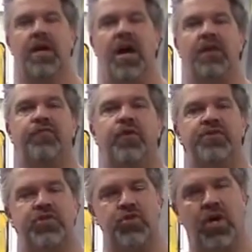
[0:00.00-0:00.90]
Hi
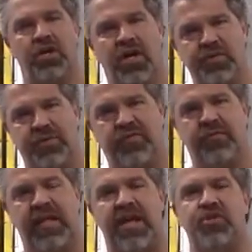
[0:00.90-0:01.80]
folks, it's John Nizman
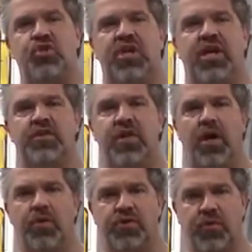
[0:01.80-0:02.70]
from
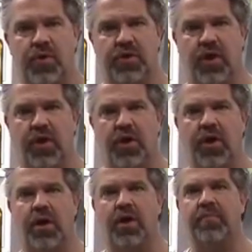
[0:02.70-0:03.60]

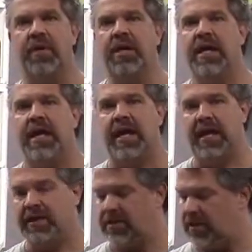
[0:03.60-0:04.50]
lastchanceautorestore.com,
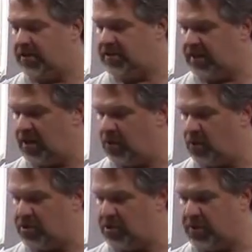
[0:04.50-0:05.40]
and today we're
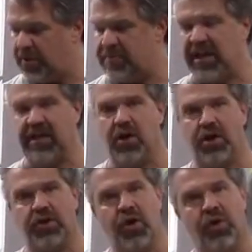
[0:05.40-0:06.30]
going to do an update
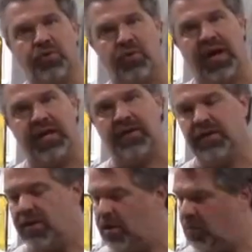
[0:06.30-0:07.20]
on Code Red,
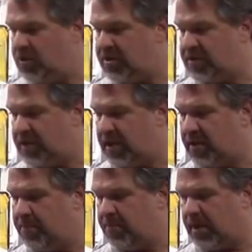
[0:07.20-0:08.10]
which is
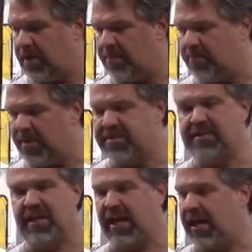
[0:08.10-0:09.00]
a
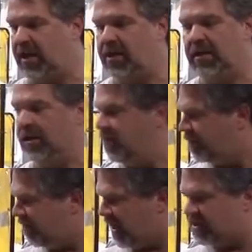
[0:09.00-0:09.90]
Mustang
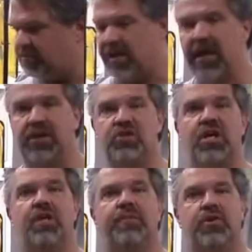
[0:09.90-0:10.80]
Fastback
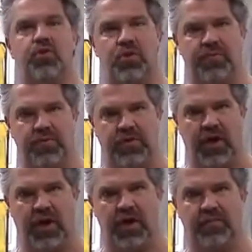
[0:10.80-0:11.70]
Shelby Tribute
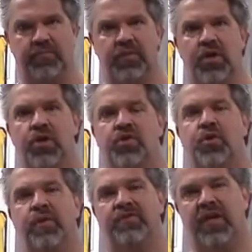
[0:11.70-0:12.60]
car.
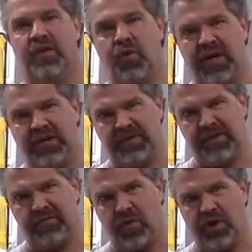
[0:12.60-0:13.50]
So we've done quite a bit
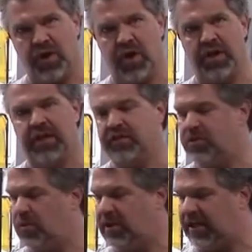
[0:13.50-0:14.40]
of work on it,
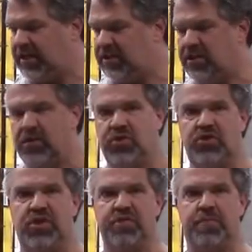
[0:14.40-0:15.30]
so what I'd like to do is
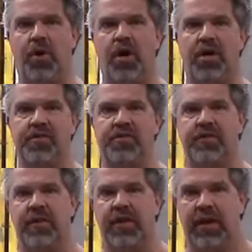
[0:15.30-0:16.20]
just
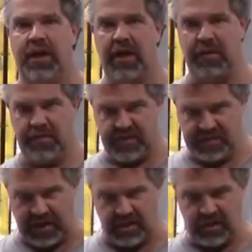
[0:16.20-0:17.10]
pause this
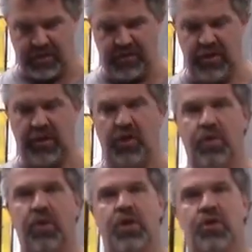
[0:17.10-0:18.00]
section of the
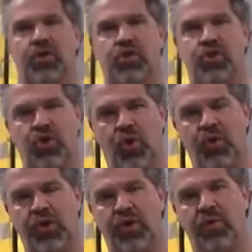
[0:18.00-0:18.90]
video to
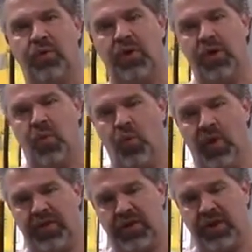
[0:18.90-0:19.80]
show you
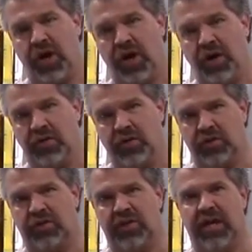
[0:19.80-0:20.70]
what the car
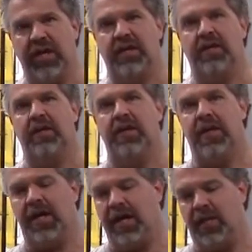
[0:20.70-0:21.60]
looked like
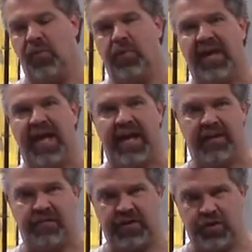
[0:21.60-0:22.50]
when we had
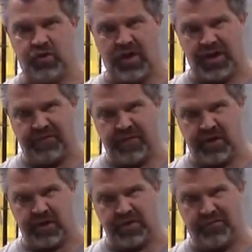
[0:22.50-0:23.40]
everything dry
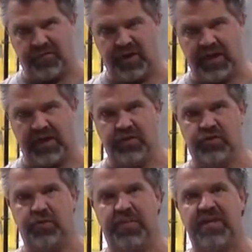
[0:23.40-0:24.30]
fitted on the front end.
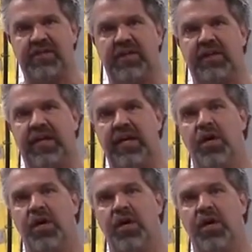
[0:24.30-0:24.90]
So basically